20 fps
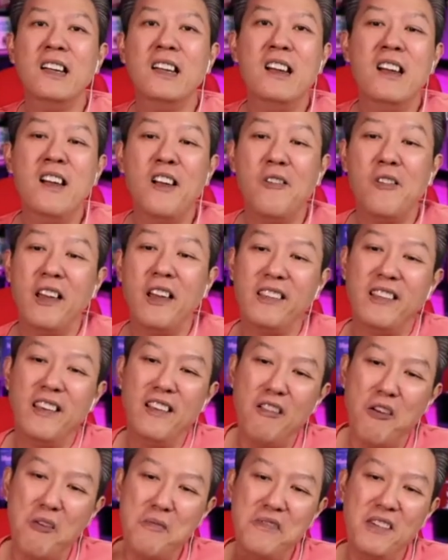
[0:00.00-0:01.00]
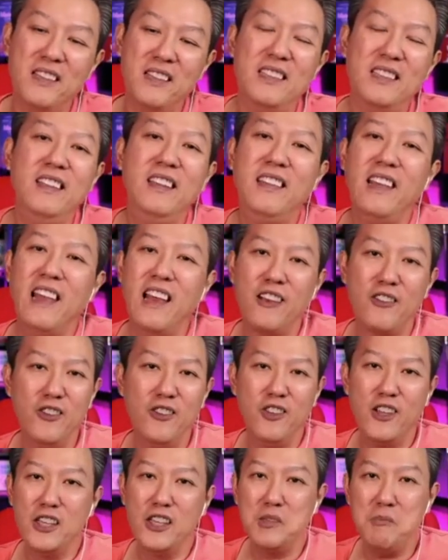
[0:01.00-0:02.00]
right, then obviously they are going
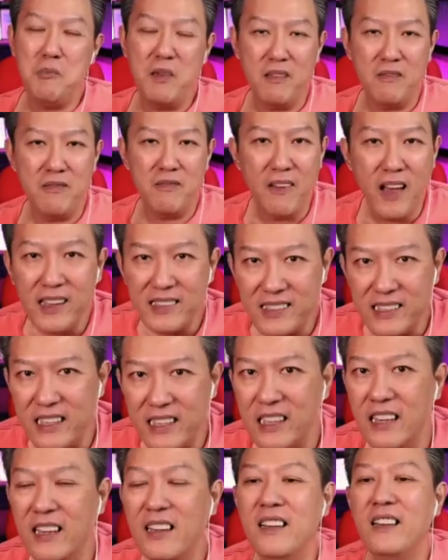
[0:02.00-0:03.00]
to speak faster.